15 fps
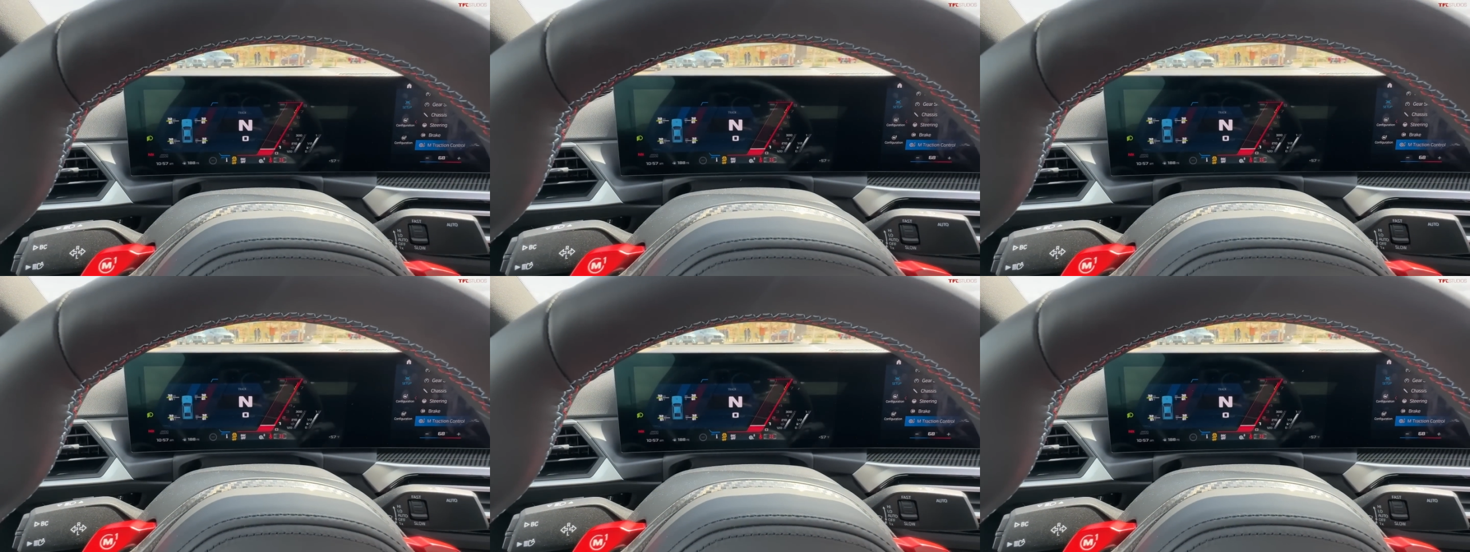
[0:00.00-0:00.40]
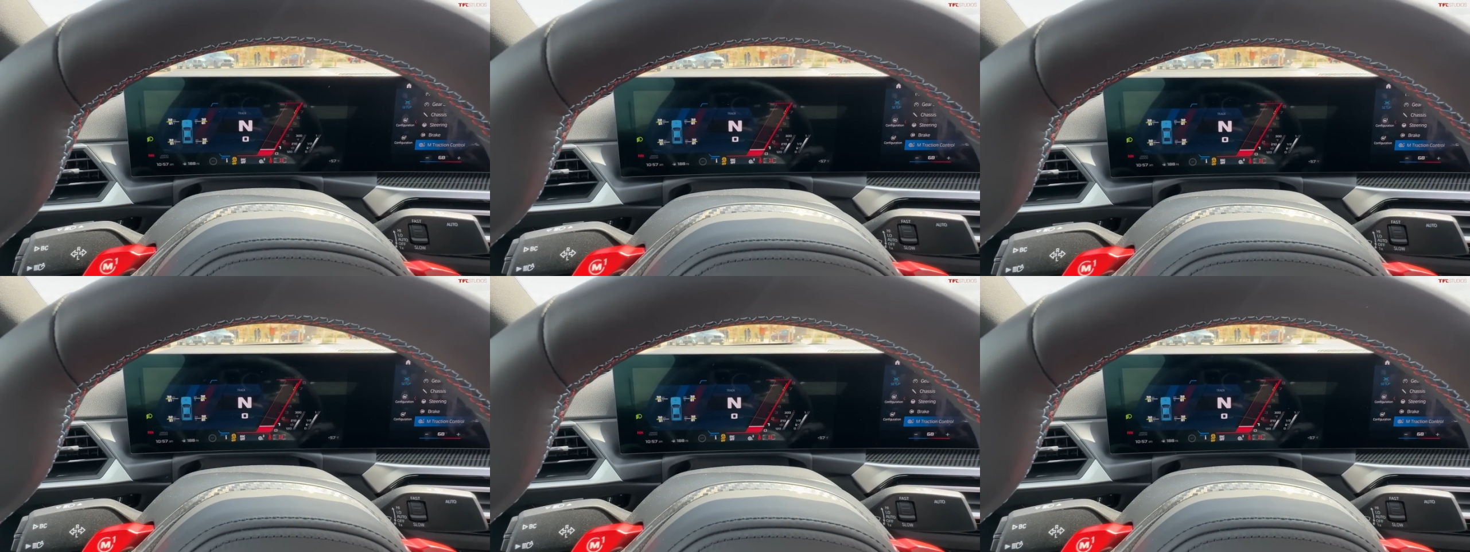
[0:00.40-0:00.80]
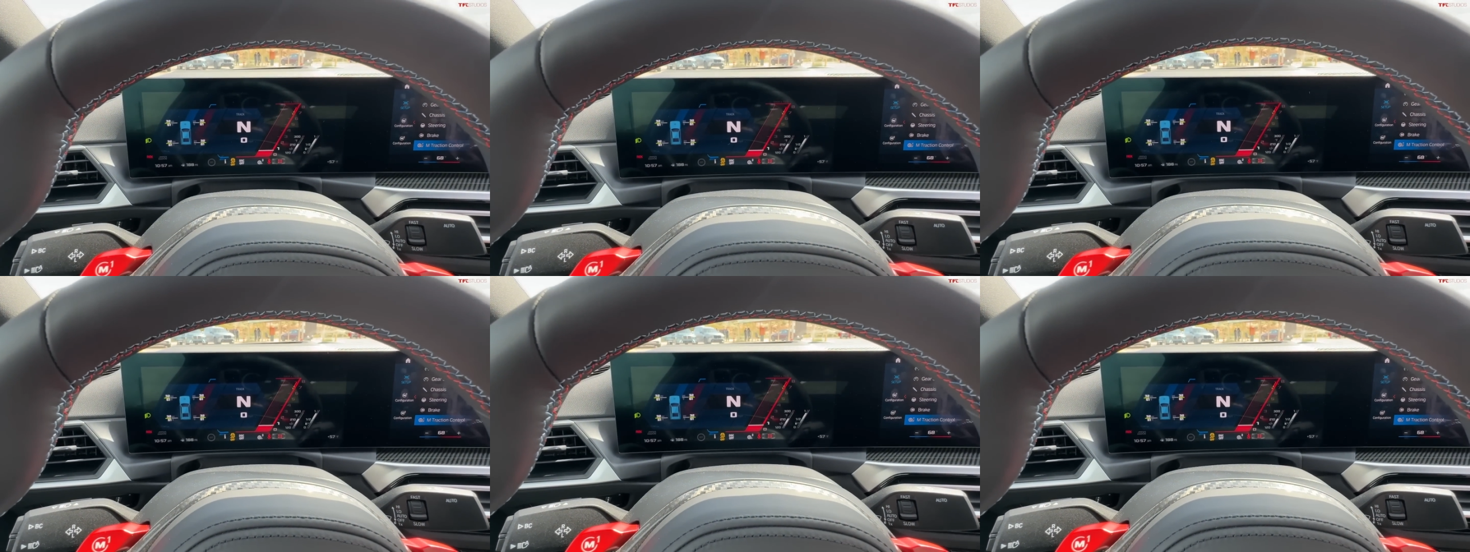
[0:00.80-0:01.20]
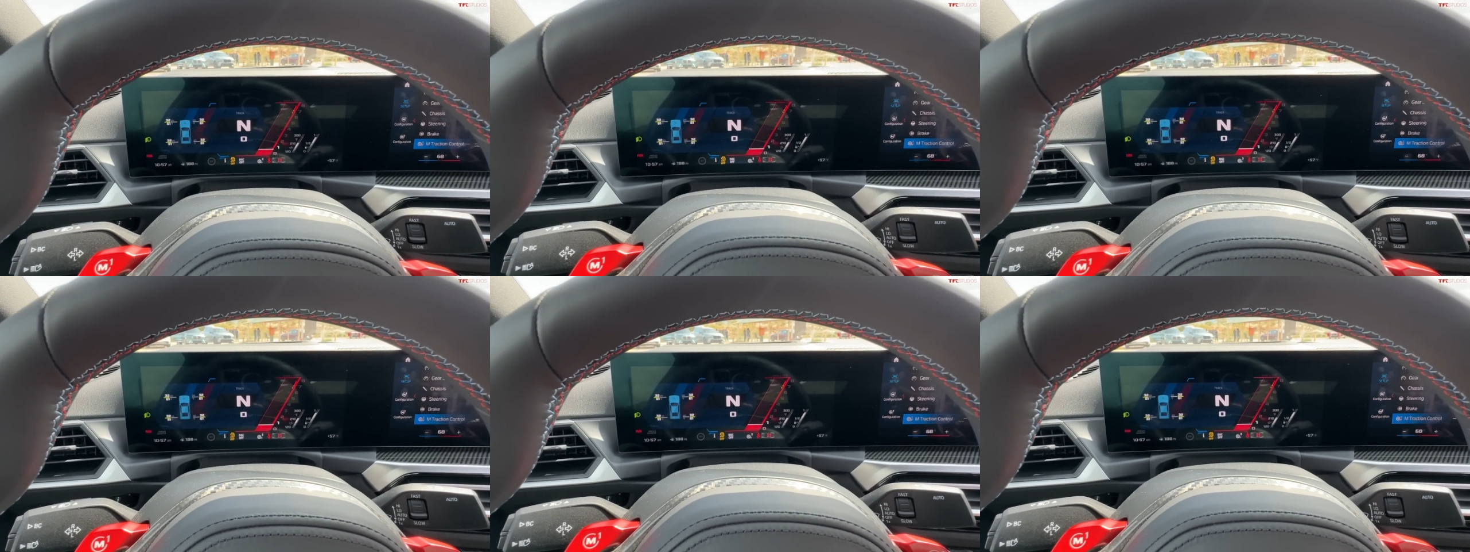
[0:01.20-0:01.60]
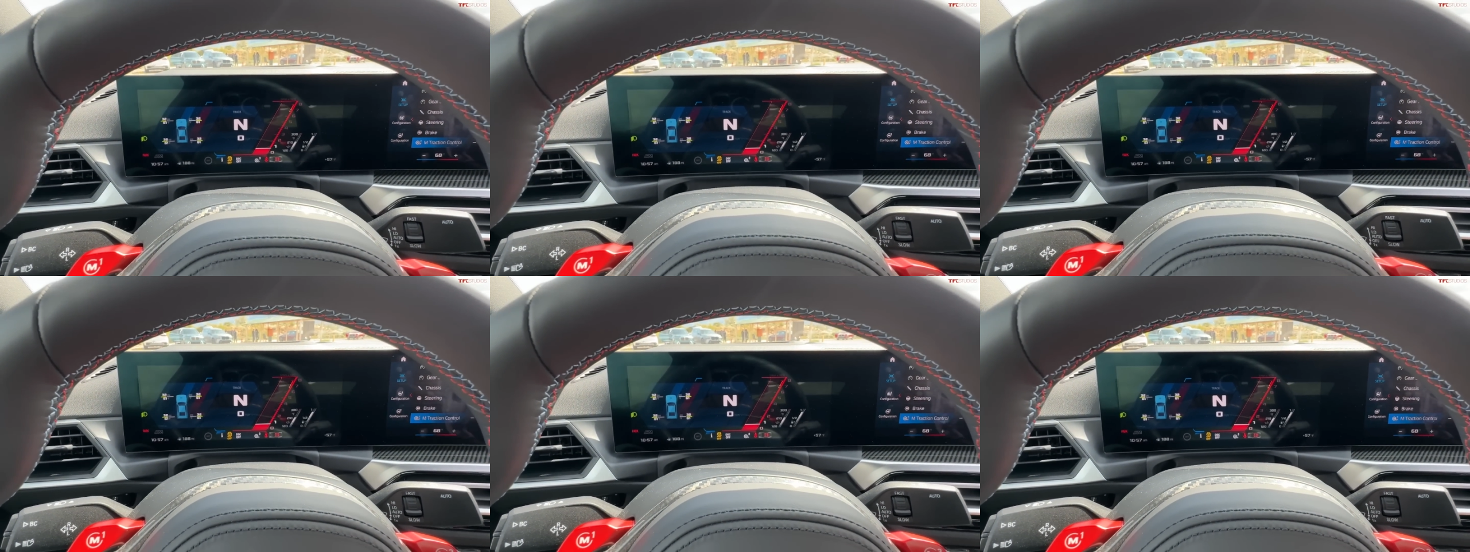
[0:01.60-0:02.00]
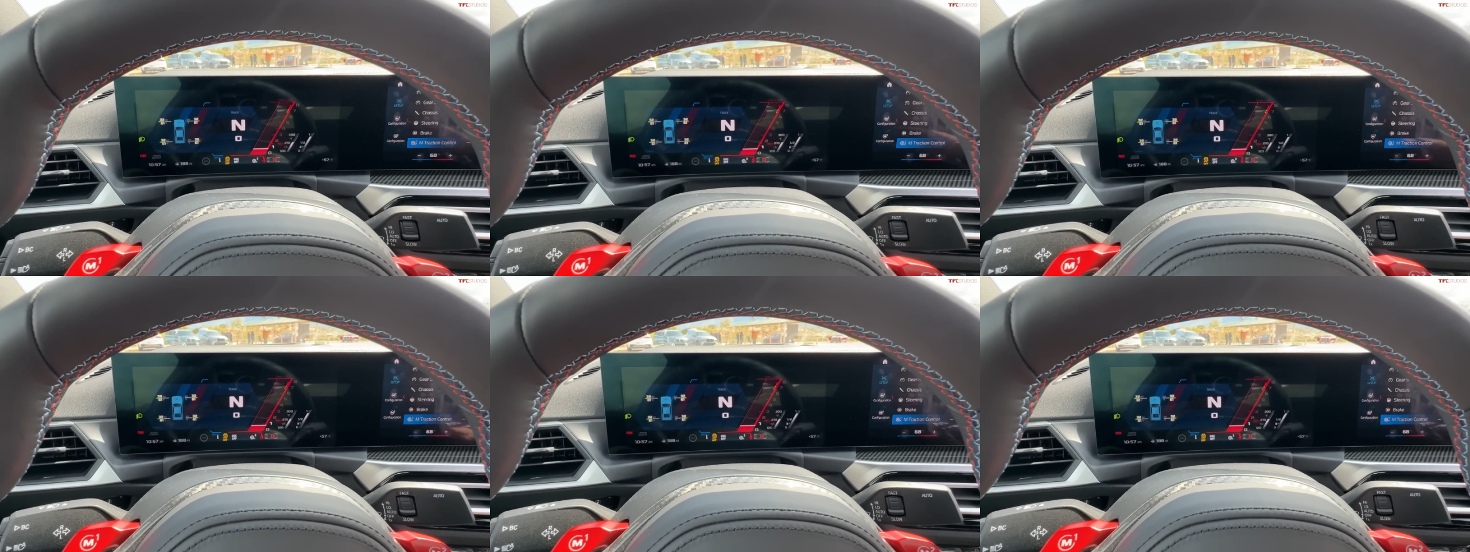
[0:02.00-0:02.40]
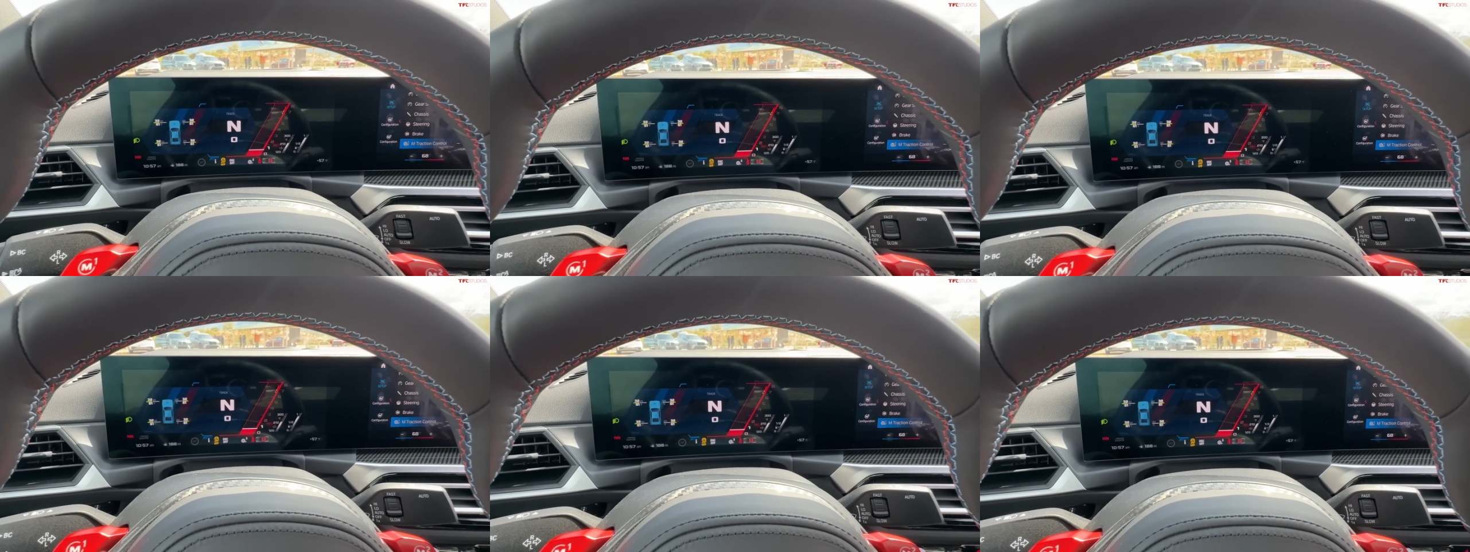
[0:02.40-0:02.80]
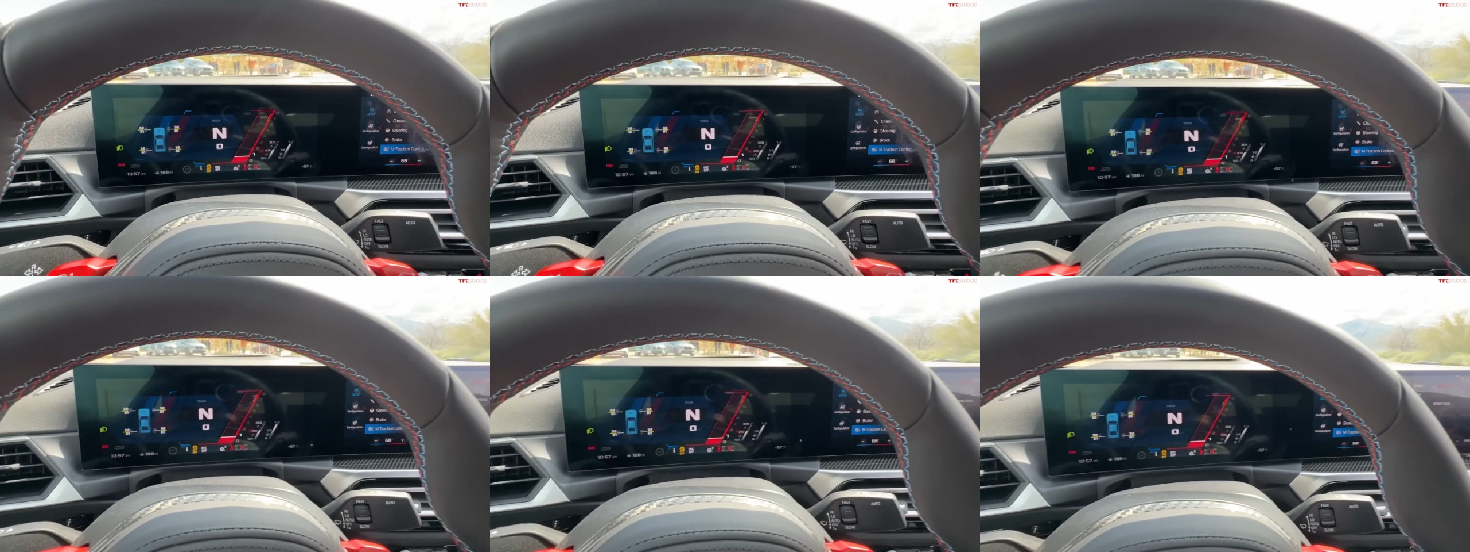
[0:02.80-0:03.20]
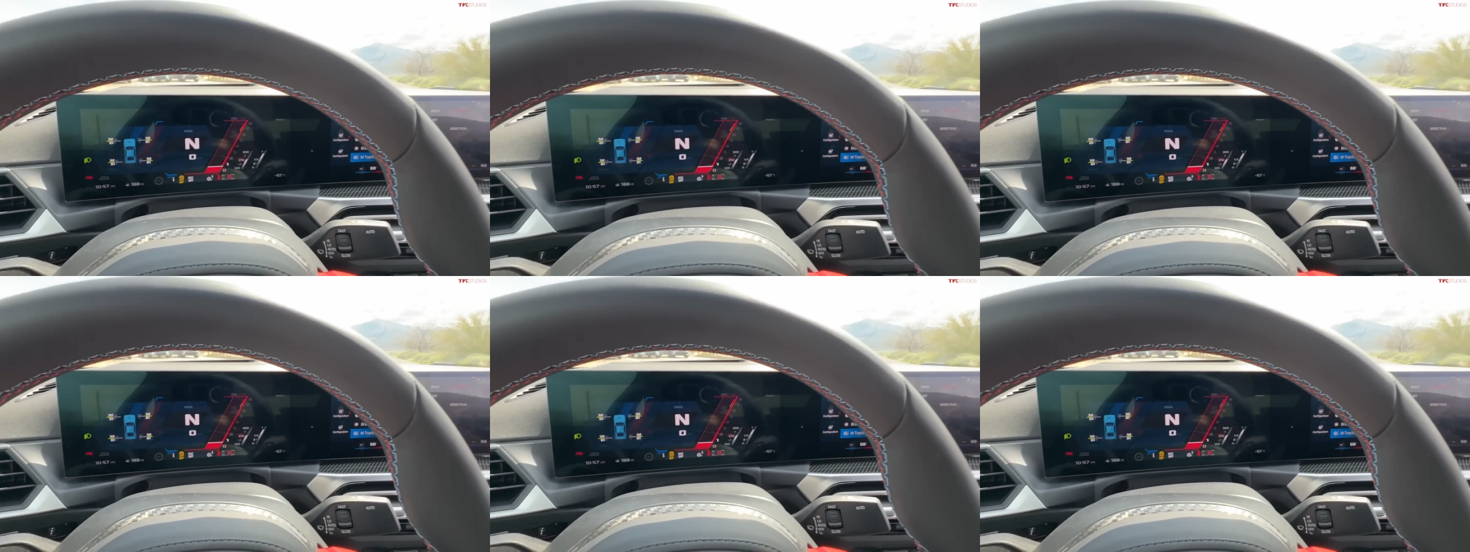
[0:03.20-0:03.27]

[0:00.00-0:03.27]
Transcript: Nobody's mouth can be seen.